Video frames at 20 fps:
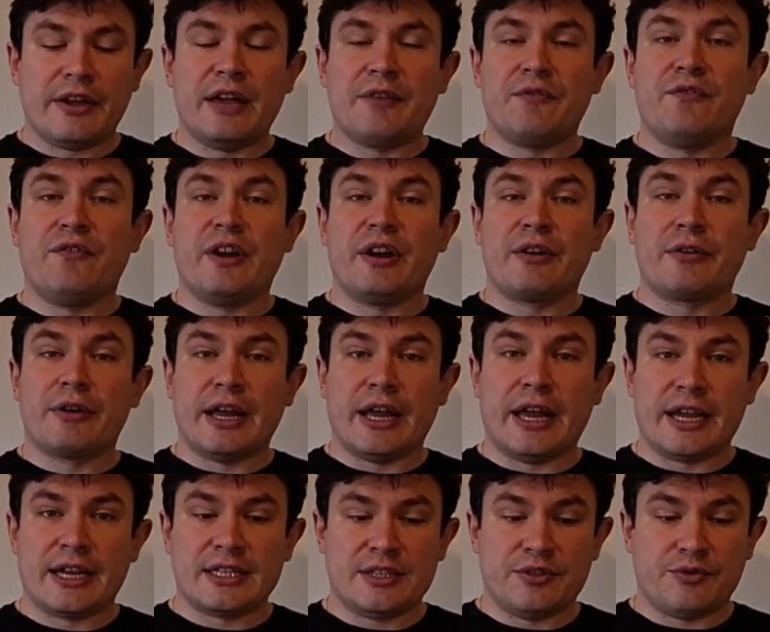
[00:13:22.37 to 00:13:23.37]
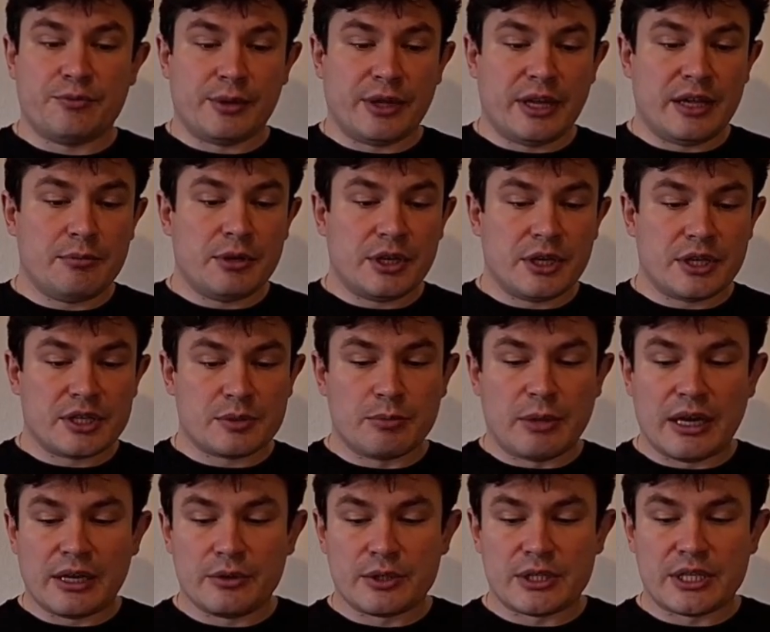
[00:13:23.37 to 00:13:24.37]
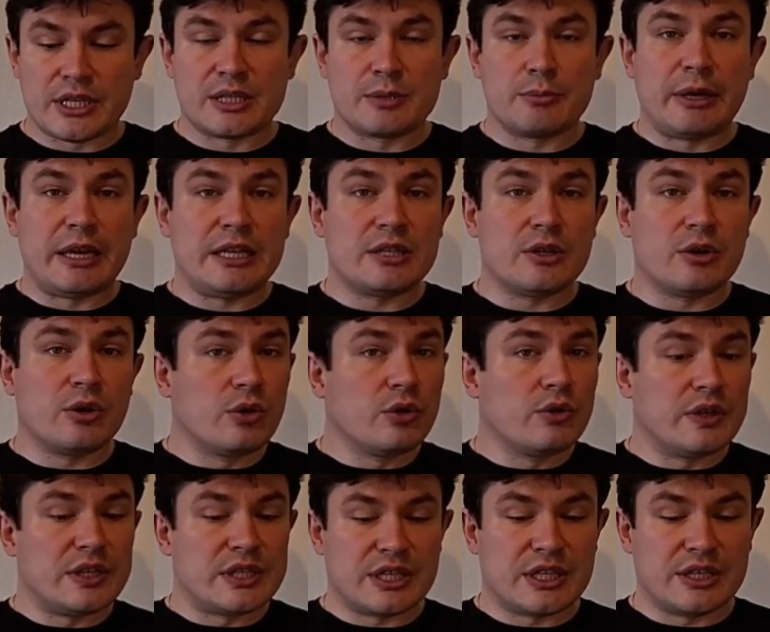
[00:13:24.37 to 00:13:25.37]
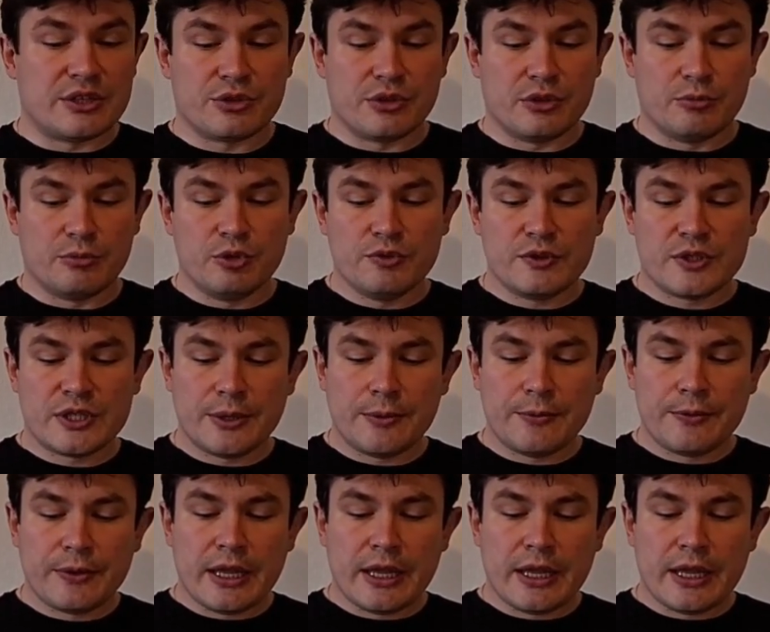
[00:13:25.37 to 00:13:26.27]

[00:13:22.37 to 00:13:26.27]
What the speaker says: a very active play because Magnus has made all the central moves,